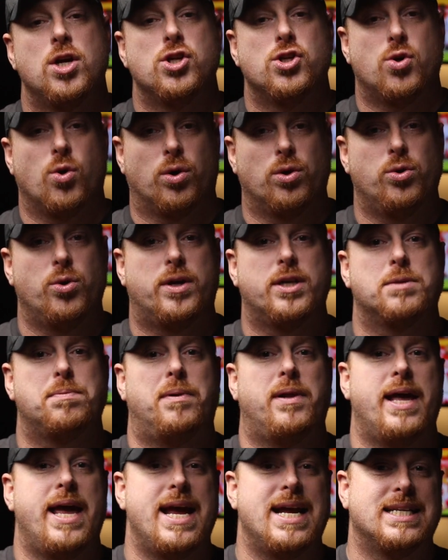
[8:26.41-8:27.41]
Jordan Lucas
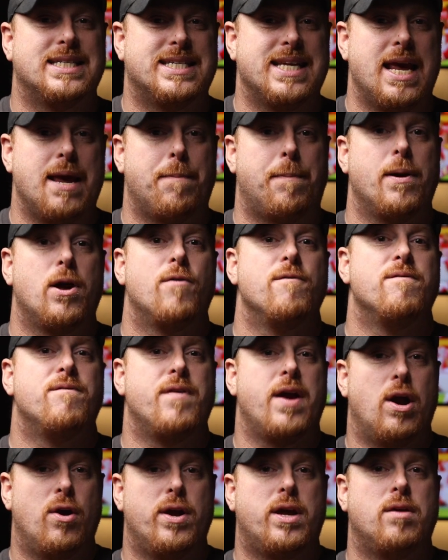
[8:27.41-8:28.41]
playing deep,
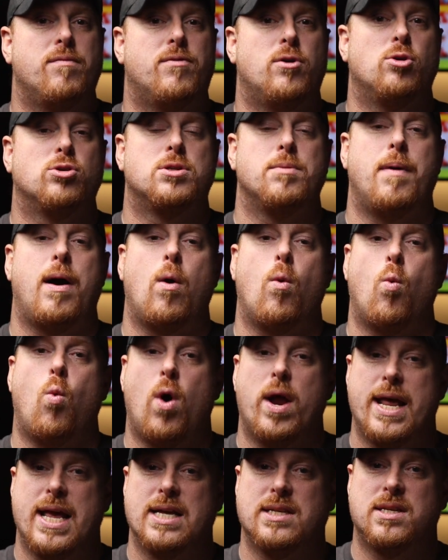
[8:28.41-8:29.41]
very confused about
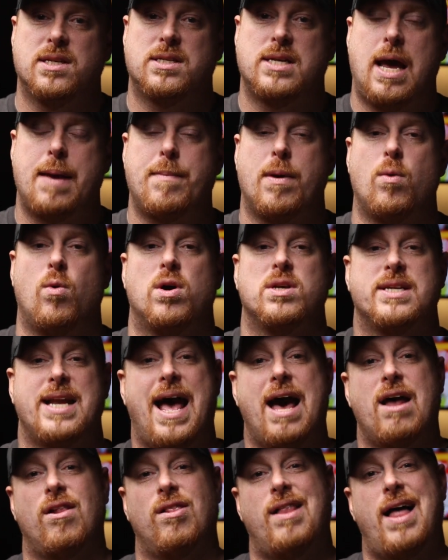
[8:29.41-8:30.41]
what his assignment was and
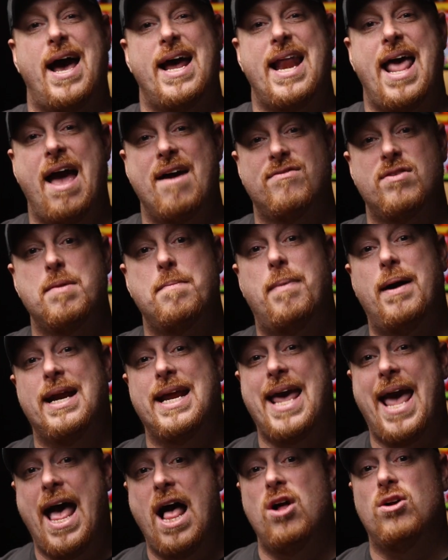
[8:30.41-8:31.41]
how to line
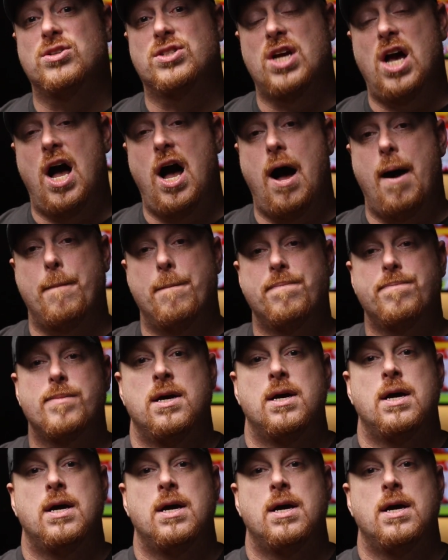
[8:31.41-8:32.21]
everybody else up.